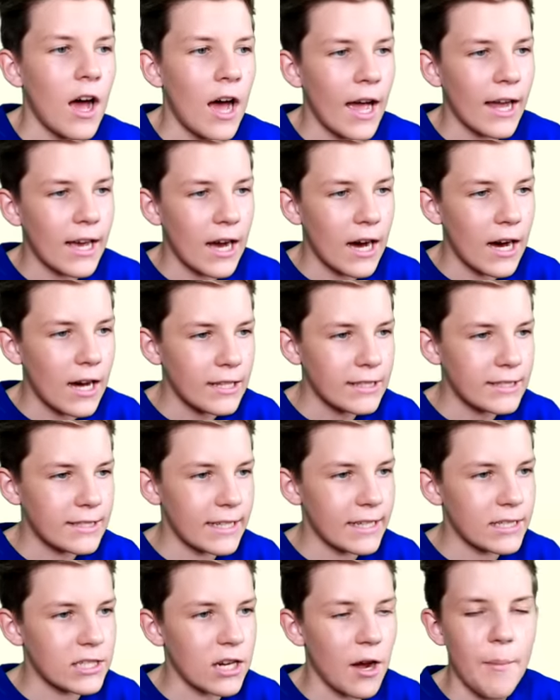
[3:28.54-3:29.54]
I can't
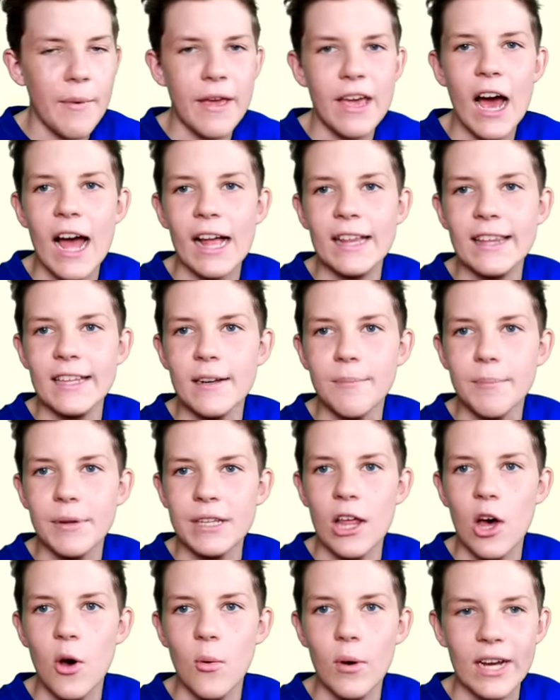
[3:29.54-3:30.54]
see Adopt Me Island
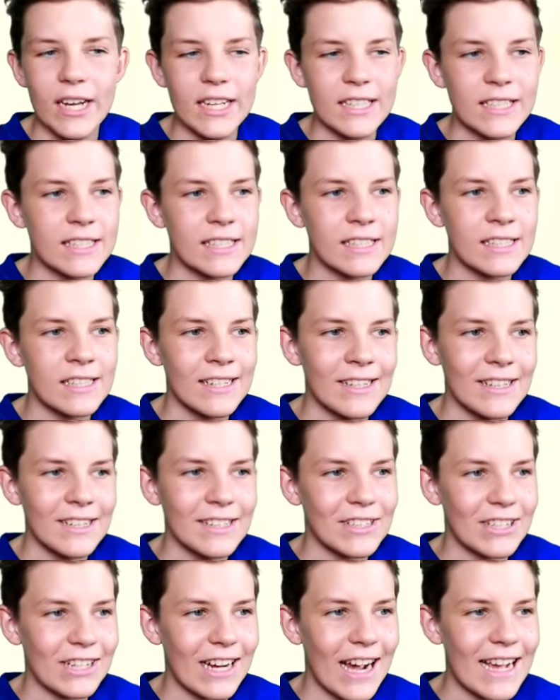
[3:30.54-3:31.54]
below us.
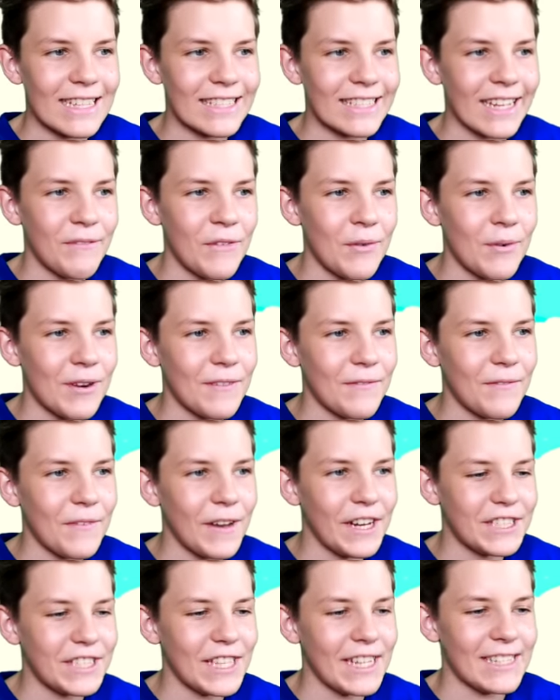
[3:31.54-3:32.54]
So guys, if you want to
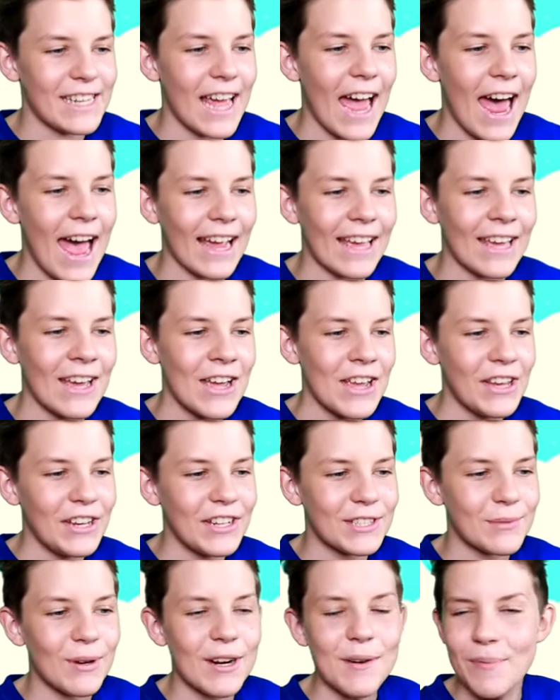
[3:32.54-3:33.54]
finish this hack,
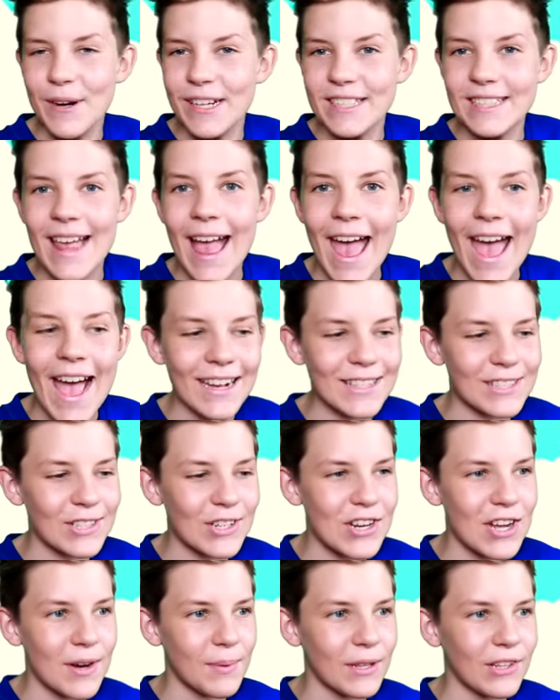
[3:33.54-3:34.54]
you just want to press the X
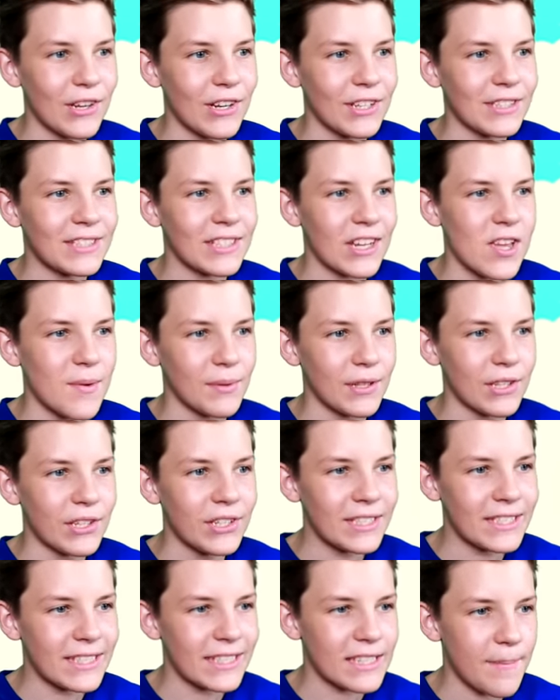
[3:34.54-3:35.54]
on your balloon so your
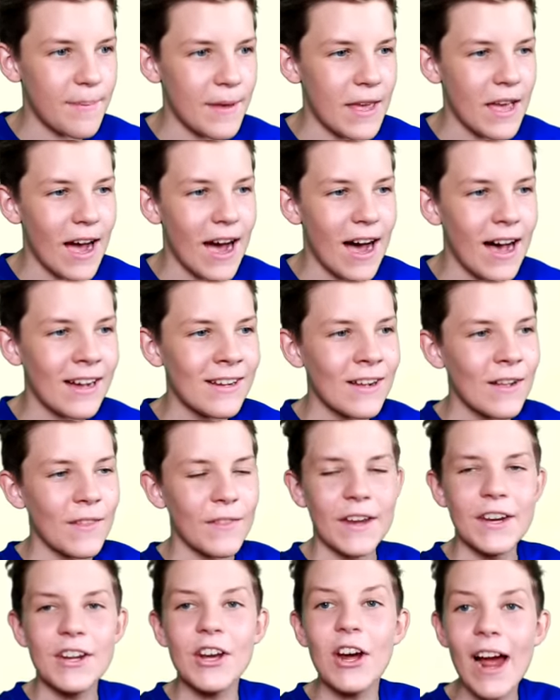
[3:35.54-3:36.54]
balloons disappear.
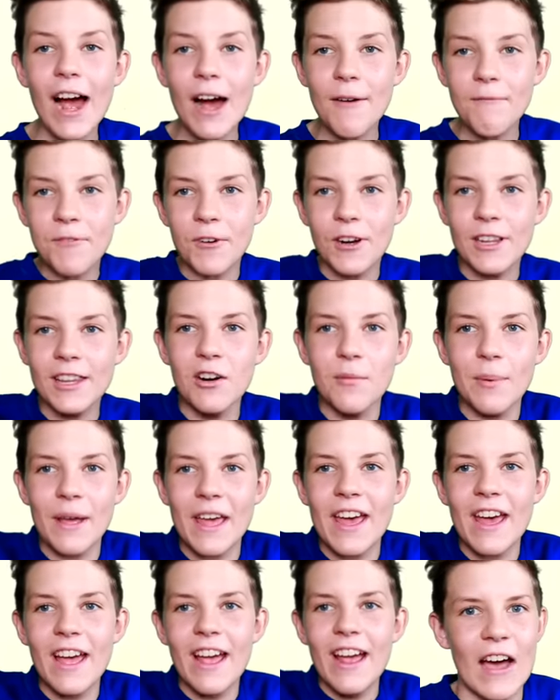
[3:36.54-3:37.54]
Then you go up for a little
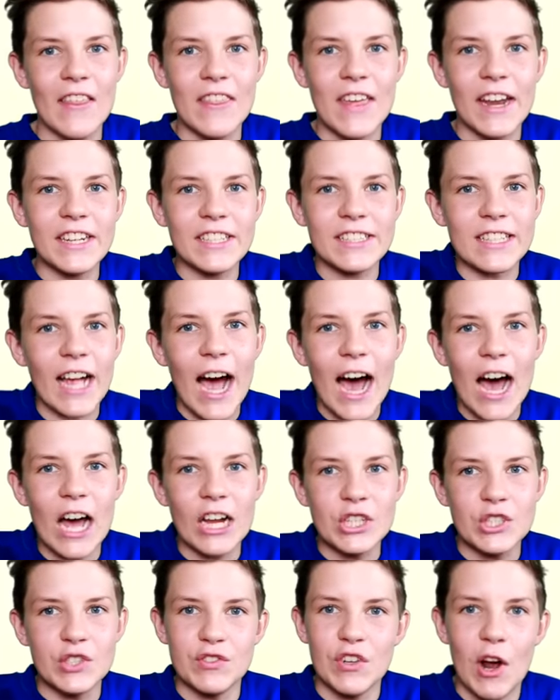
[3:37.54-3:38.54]
bit and then you
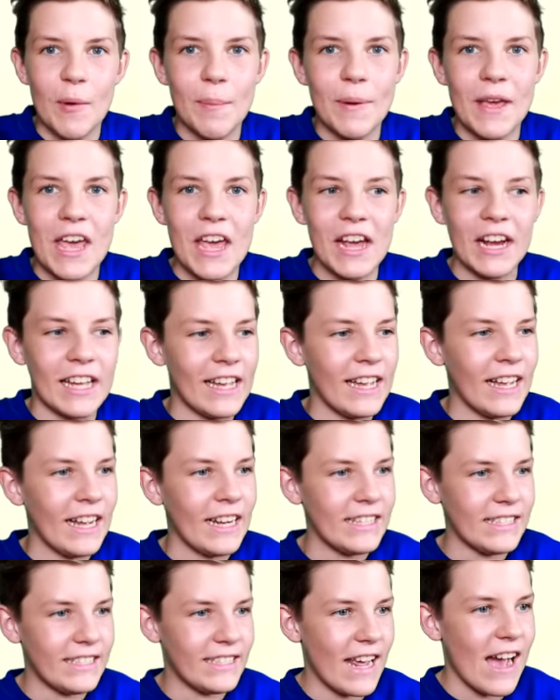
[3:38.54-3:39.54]
start dropping
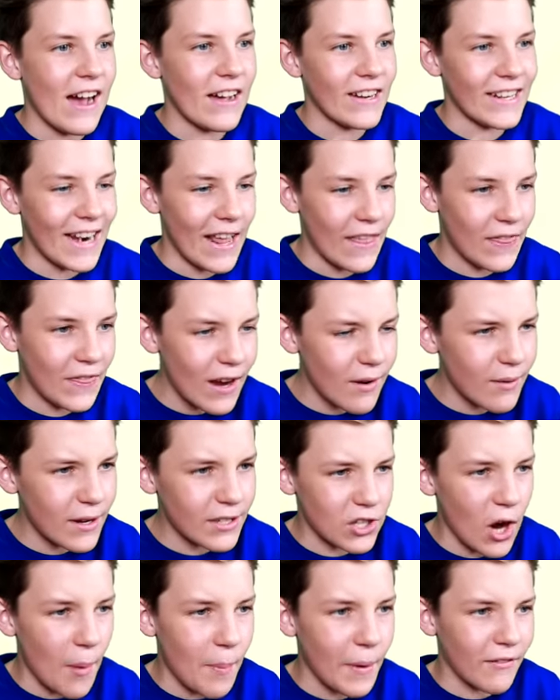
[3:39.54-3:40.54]
down. And I think
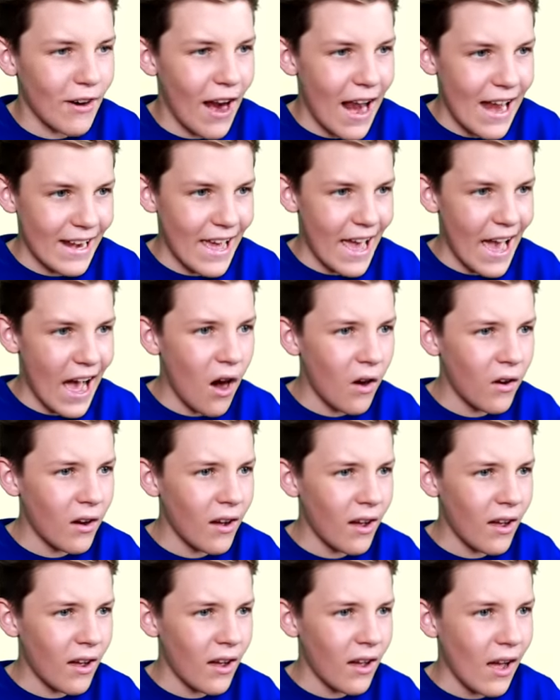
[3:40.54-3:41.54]
we're dropping right
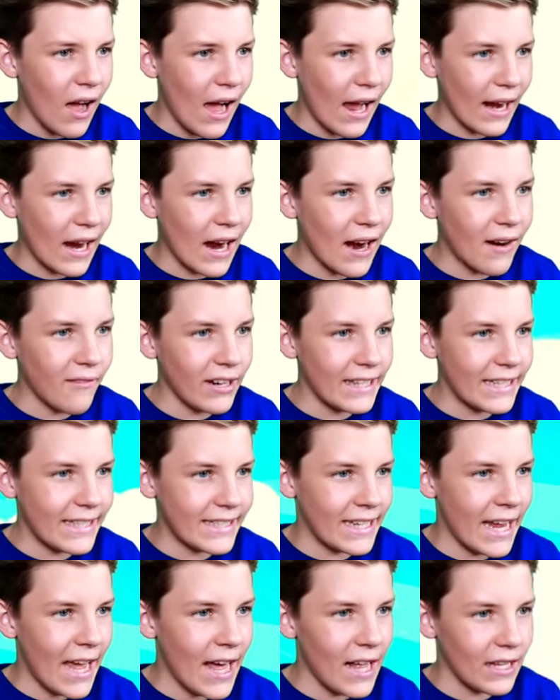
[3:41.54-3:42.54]
now. I can't
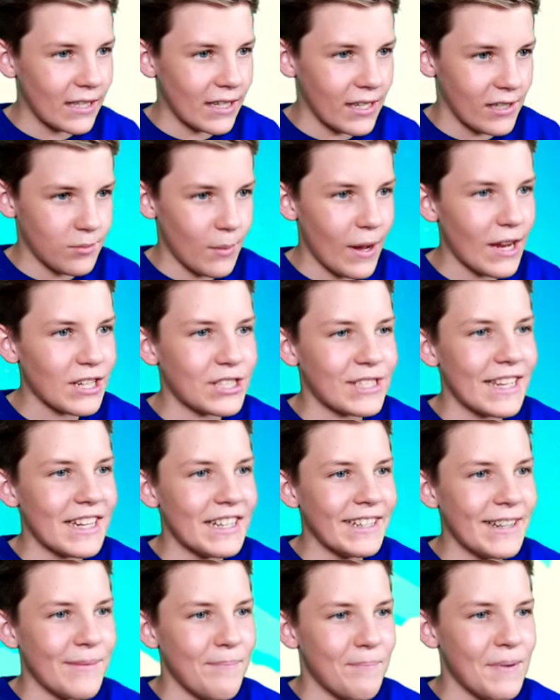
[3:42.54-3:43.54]
really tell because we're just
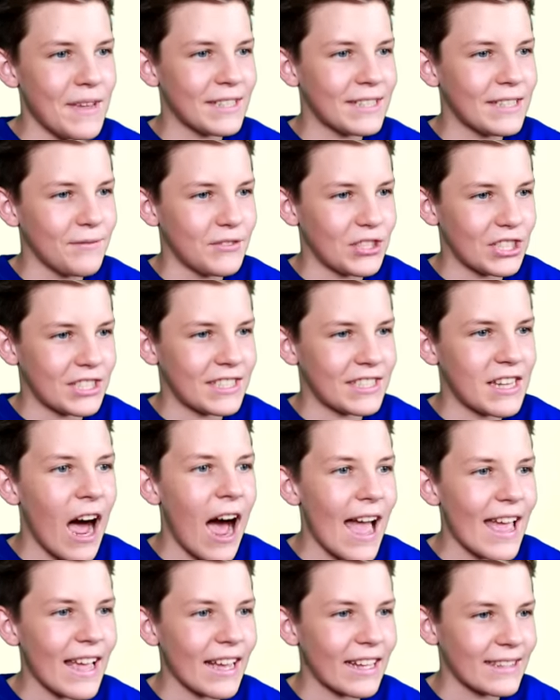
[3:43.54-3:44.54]
in an abyss of just
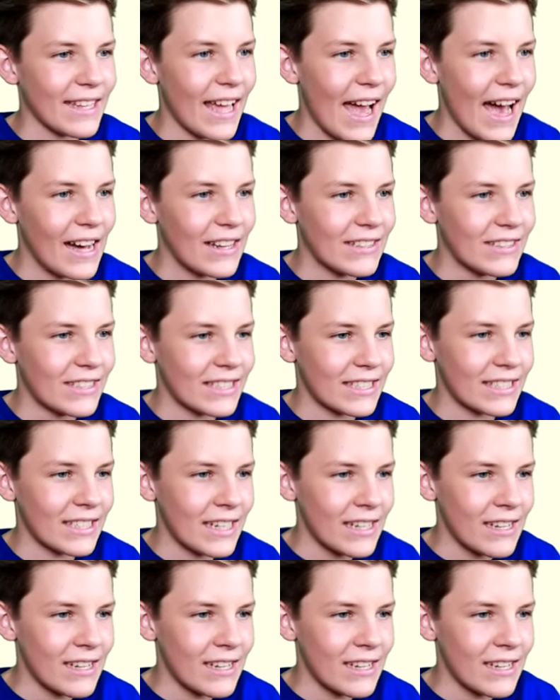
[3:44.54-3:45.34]
sky and clouds.